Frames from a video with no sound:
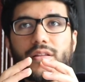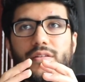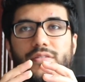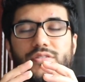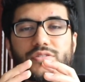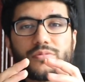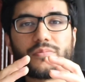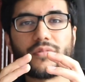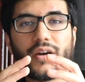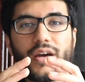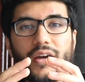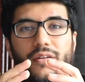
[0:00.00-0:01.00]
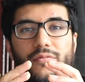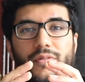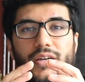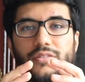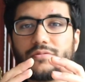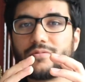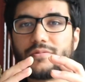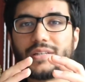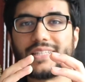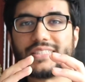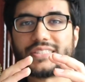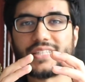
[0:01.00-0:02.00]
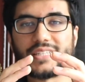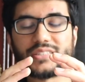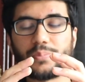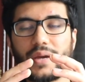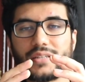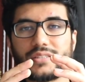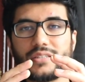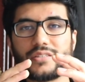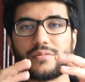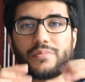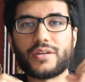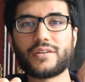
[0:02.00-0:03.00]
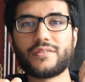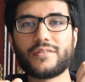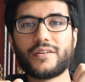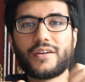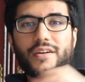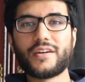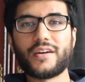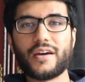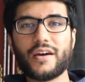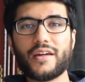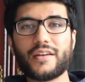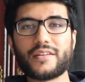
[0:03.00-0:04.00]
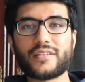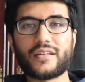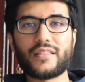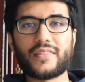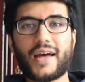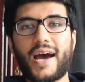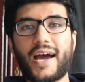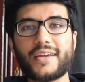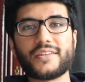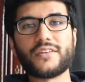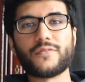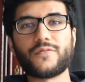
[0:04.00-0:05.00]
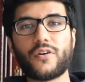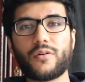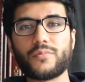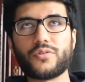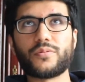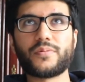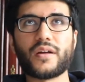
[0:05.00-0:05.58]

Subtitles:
somewhere where you'd least expect it to be, and that idea formed up, I